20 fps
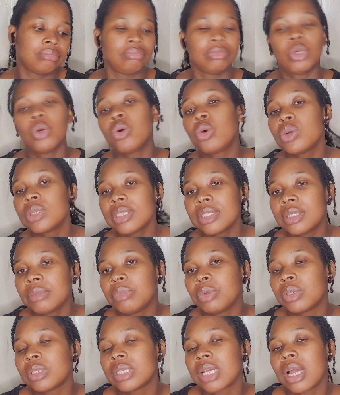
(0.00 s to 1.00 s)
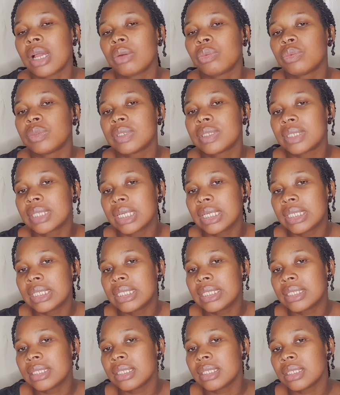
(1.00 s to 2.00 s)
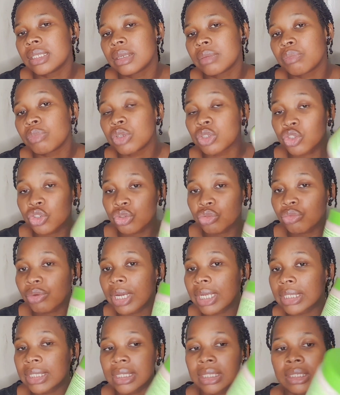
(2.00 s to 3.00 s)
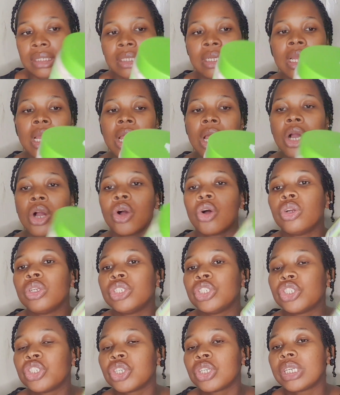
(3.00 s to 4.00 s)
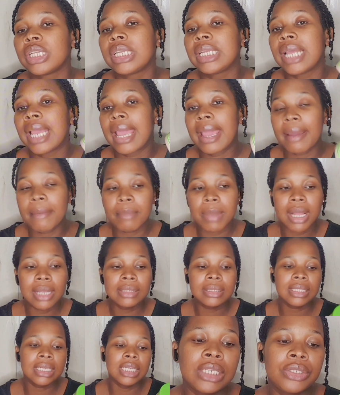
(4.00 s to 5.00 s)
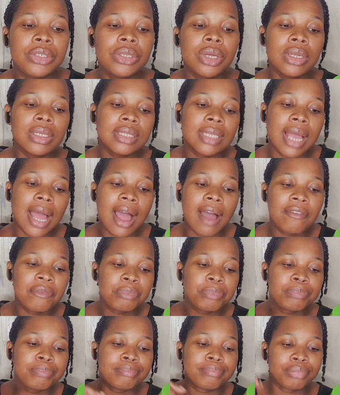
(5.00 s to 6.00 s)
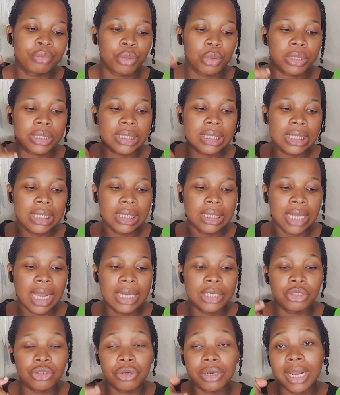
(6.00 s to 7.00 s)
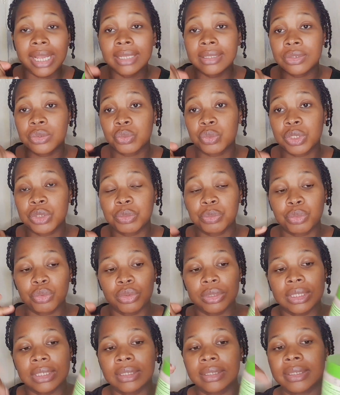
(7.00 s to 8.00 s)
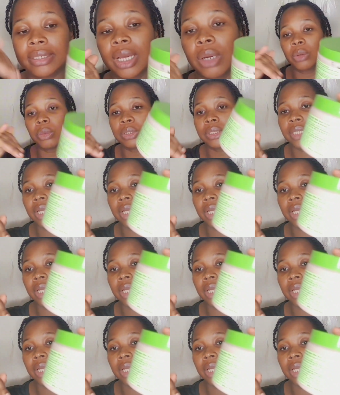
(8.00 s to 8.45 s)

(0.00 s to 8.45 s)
cocoa seed butter, I would say this is a moisturizing conditioning air max. It does have protein, hydrolyzed wheat protein down,